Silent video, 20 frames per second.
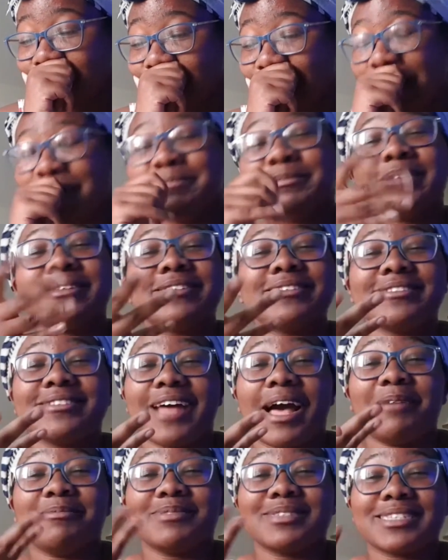I'm
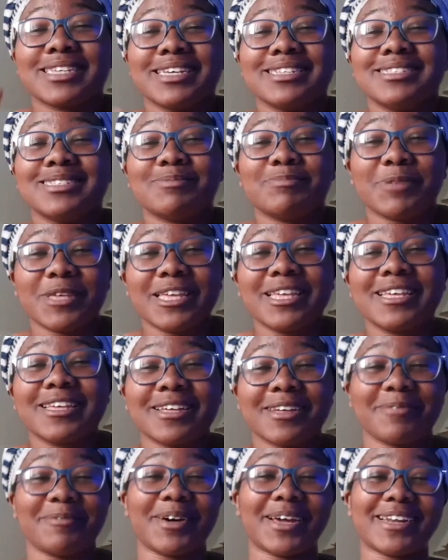scared
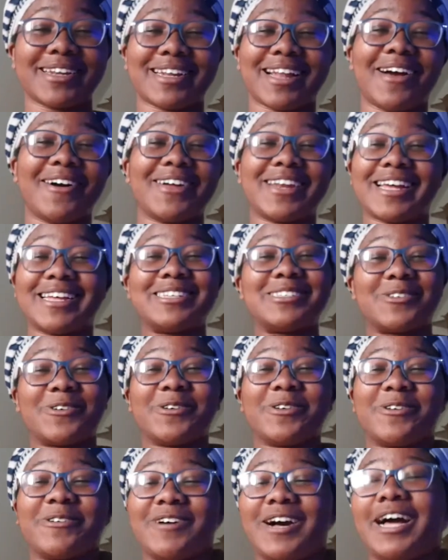speaking about it now, and I
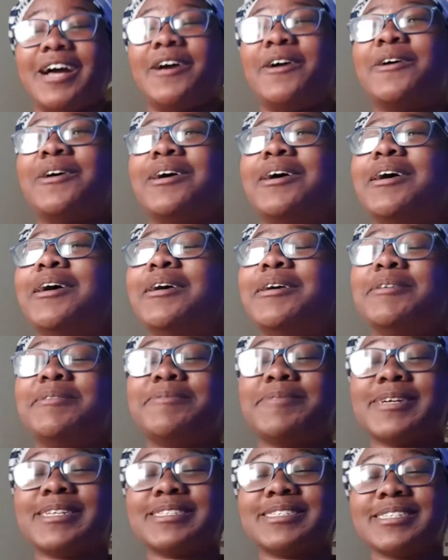don't know why.
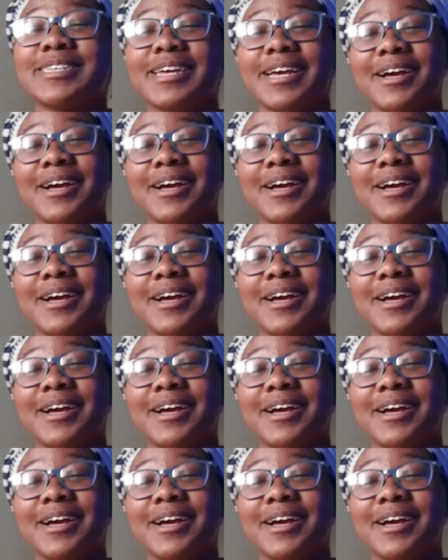But